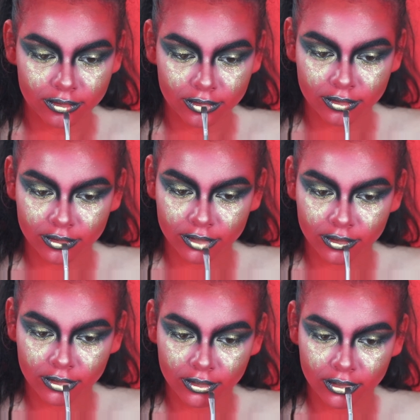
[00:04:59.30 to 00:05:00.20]
Now
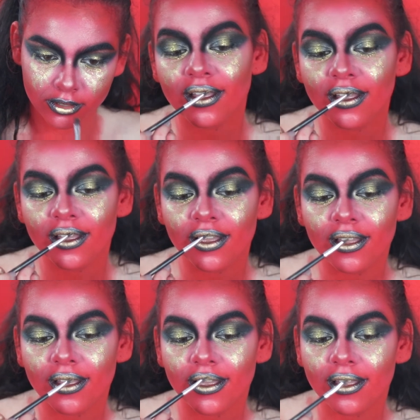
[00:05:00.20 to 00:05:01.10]
moving on to
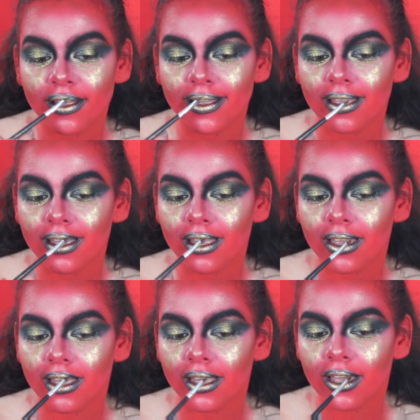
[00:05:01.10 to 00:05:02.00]
making the horns, we're
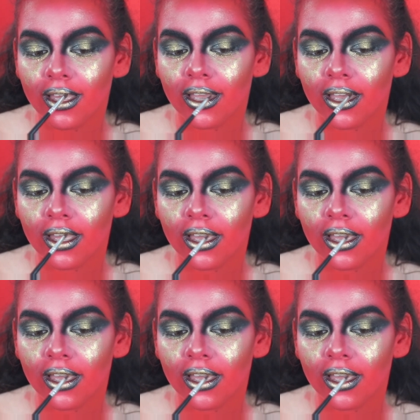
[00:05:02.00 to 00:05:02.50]
going to take some